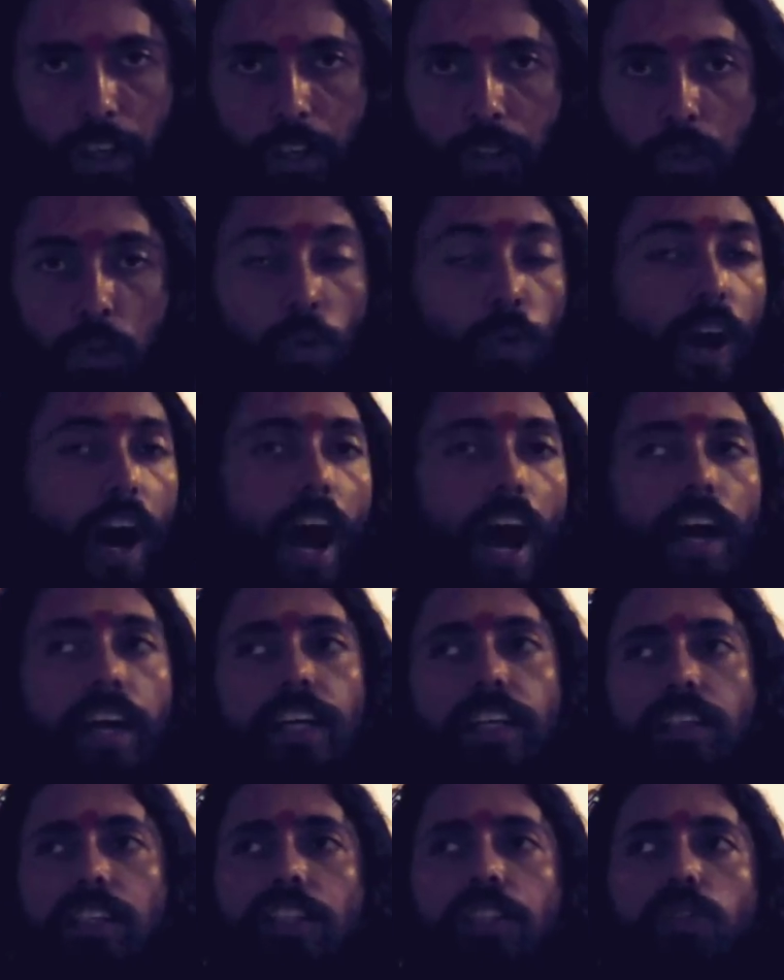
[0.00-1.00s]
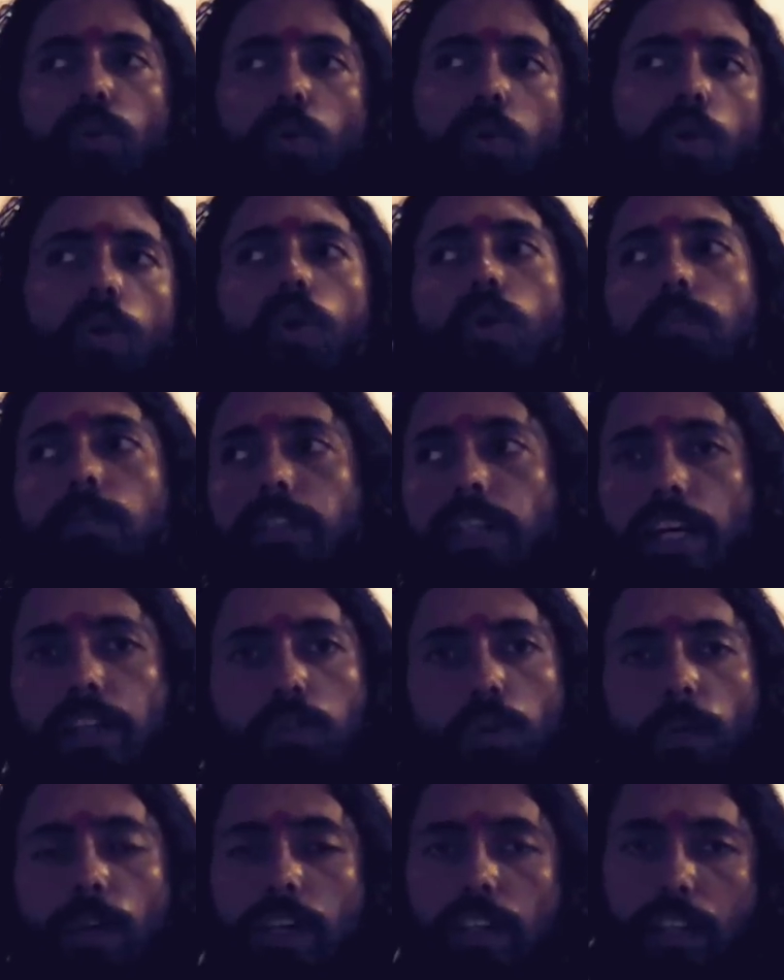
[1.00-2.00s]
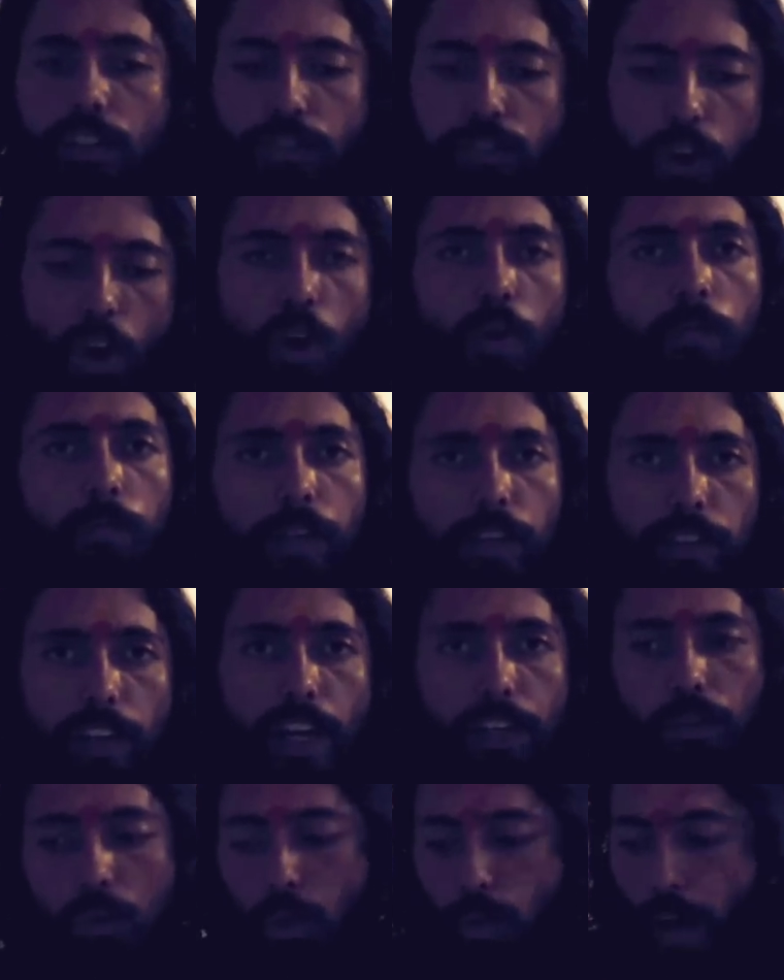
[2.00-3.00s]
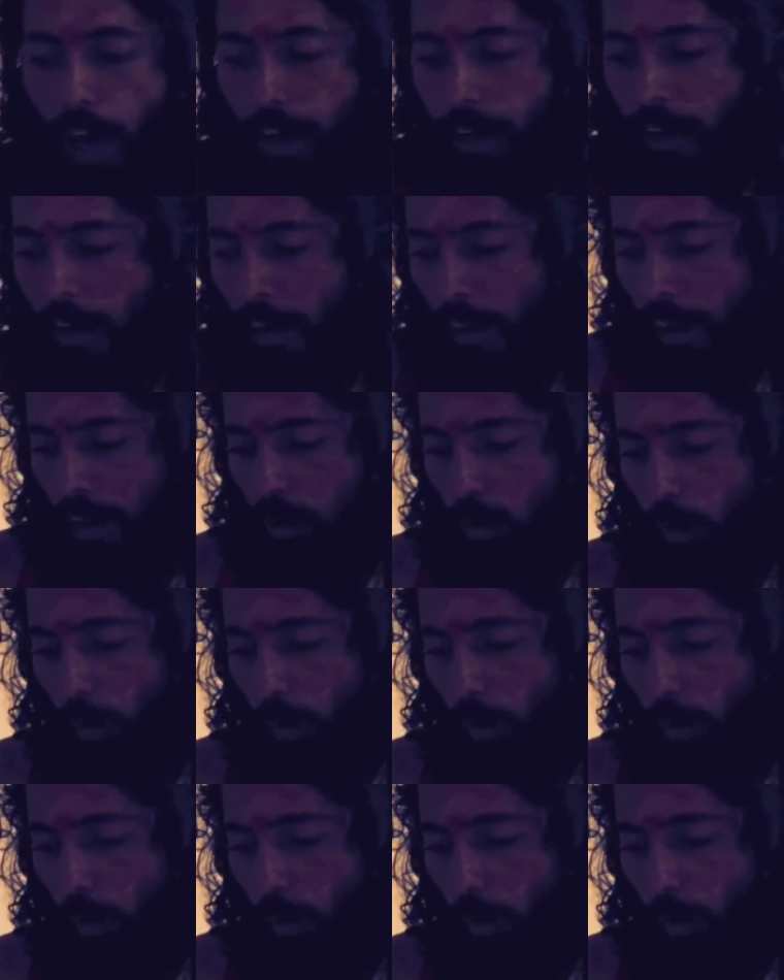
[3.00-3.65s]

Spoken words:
So I at least hope that you will inform me that you are